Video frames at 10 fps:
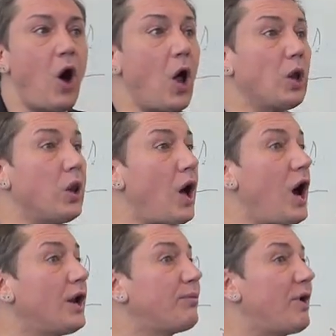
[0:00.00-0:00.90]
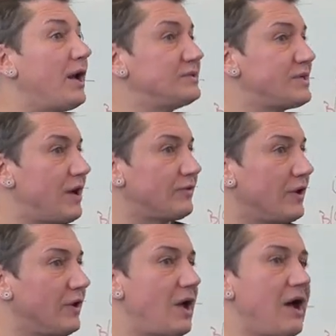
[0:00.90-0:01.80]
a lot of brands out
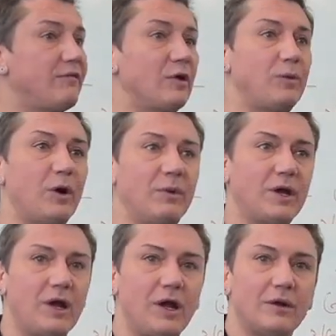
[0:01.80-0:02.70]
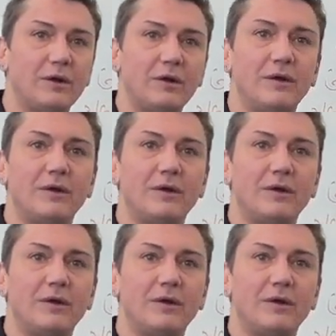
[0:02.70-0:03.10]
there have their permanent color